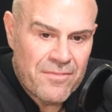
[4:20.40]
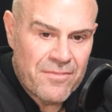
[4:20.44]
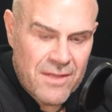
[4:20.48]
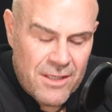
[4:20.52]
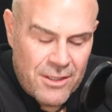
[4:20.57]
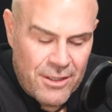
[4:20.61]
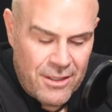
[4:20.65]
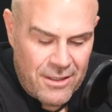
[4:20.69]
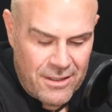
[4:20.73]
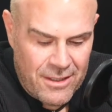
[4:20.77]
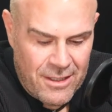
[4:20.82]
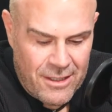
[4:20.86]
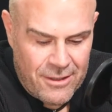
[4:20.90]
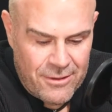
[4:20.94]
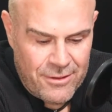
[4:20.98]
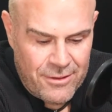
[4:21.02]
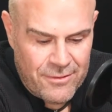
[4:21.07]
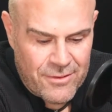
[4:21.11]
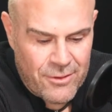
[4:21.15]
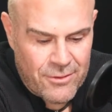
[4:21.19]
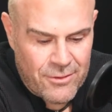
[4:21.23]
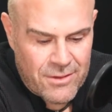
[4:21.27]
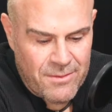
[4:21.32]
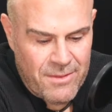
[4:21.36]
You
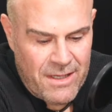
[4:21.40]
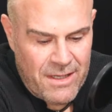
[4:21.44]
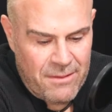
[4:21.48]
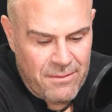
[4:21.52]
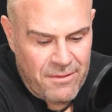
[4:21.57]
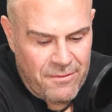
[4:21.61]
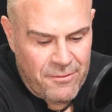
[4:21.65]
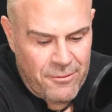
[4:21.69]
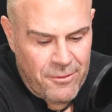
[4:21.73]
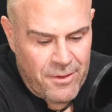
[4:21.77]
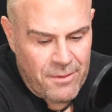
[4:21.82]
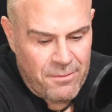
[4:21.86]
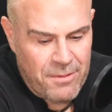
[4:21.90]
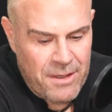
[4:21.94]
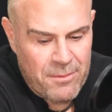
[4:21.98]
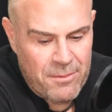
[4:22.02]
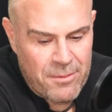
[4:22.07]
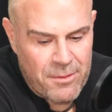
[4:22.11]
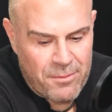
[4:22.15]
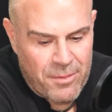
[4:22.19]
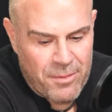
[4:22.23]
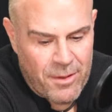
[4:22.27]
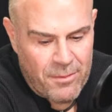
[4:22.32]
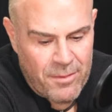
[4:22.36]
talked about it before, the
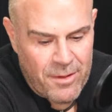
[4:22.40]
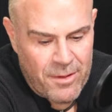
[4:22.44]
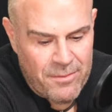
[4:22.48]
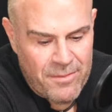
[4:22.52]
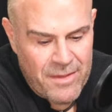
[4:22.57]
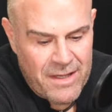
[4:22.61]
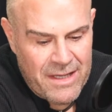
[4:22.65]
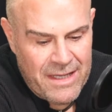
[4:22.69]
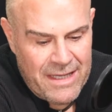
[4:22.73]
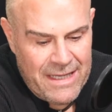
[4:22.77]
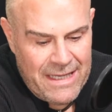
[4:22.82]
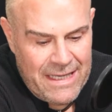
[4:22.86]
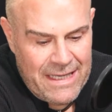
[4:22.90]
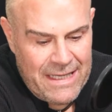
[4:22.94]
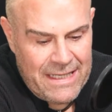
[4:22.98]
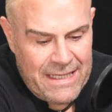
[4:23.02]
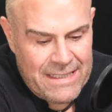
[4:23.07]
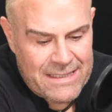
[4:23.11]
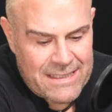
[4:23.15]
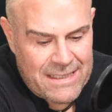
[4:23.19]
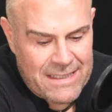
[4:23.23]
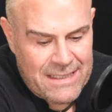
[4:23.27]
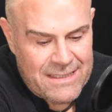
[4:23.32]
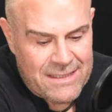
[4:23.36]
people problem.
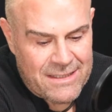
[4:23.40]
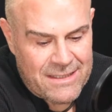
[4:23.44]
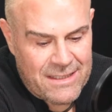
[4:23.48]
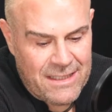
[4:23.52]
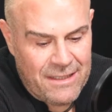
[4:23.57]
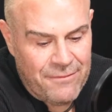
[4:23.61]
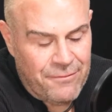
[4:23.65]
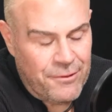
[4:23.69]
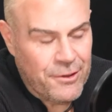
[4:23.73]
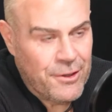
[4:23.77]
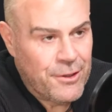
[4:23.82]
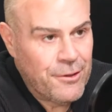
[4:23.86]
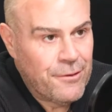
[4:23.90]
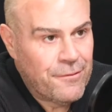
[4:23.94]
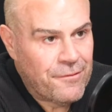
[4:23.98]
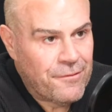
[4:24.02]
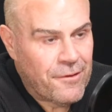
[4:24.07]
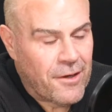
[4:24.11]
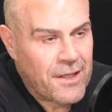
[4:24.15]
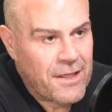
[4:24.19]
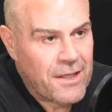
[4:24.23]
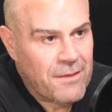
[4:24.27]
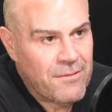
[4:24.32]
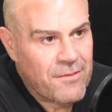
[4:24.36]
It's if you do
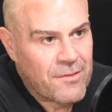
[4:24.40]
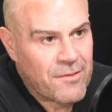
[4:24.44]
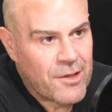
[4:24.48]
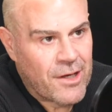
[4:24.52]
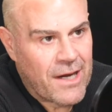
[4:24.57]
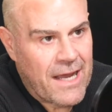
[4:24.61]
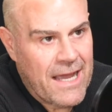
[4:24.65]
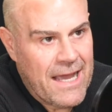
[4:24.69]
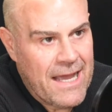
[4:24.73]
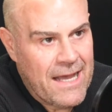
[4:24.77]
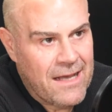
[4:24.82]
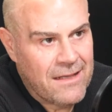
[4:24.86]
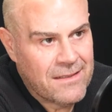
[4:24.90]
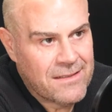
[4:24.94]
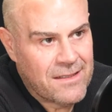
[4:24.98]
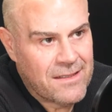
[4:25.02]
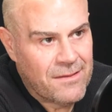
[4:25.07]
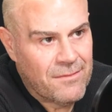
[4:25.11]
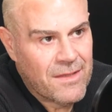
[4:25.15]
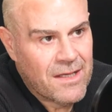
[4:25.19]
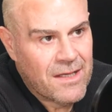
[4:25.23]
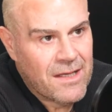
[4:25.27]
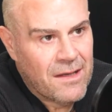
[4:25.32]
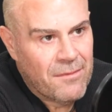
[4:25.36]
find them, you've got to house
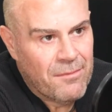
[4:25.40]
them.